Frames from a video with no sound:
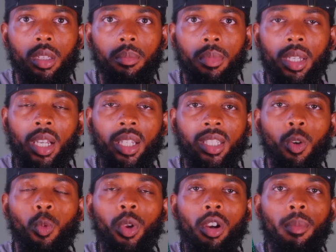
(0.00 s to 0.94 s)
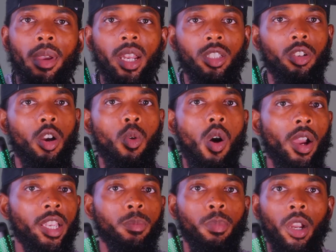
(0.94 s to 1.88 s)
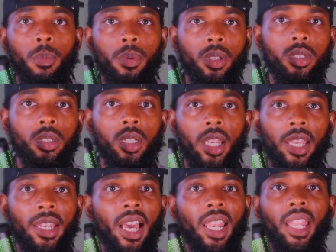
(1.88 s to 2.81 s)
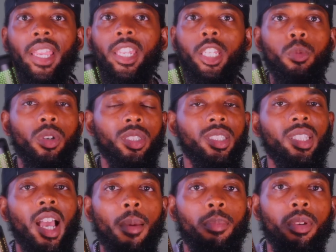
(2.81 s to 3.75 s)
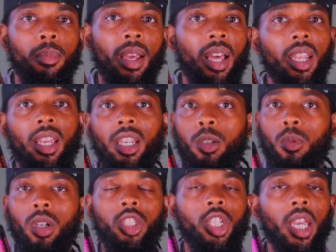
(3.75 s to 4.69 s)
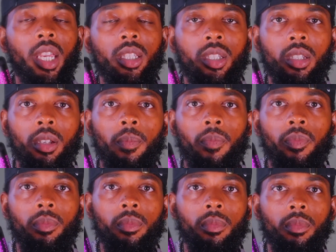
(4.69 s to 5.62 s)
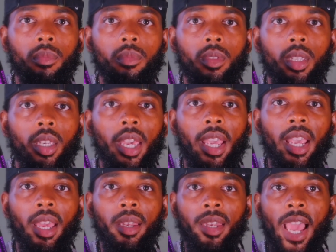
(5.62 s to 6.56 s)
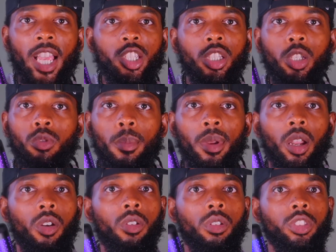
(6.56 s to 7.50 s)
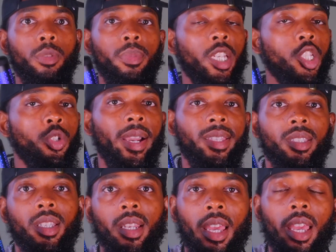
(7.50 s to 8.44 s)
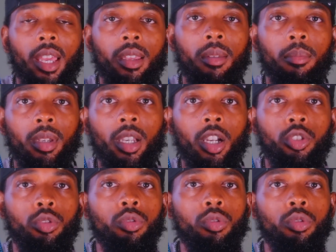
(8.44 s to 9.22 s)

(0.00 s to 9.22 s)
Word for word: Because a real man is going to walk his purpose and not let anyone stop him, not let anyone change him. And naturally, women are going to be attracted to that because